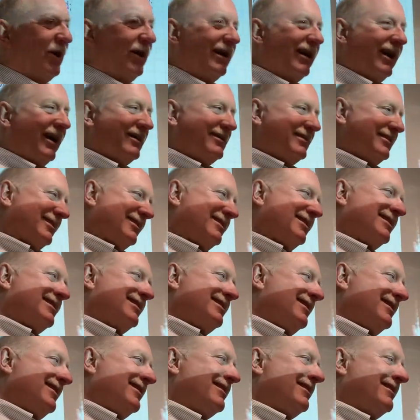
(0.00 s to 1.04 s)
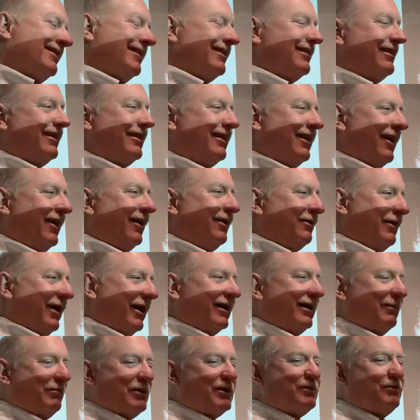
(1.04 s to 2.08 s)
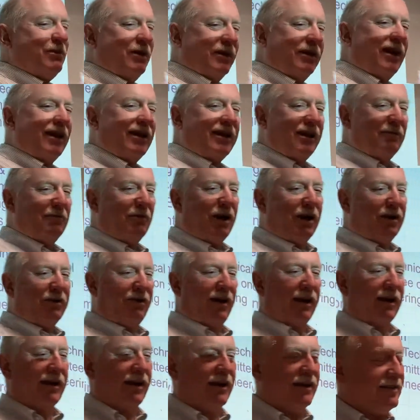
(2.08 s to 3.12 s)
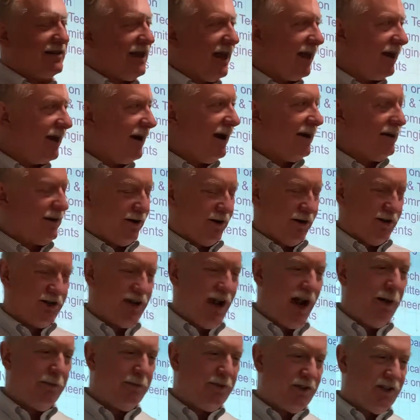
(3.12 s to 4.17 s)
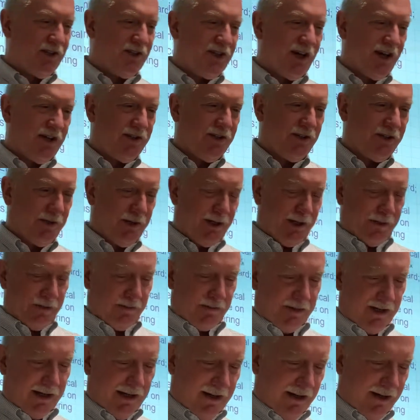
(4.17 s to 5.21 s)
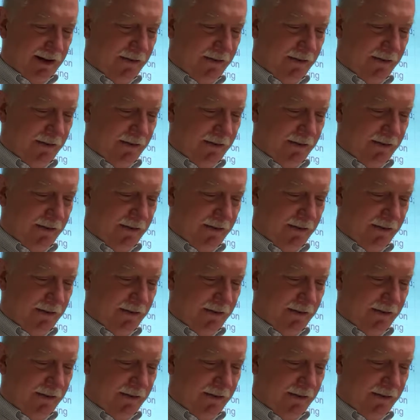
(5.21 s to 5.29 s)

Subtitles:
guys, this is not our rocket. It must be a Lockheed Martin rocket. And thank God they're on the opposite sides of the room.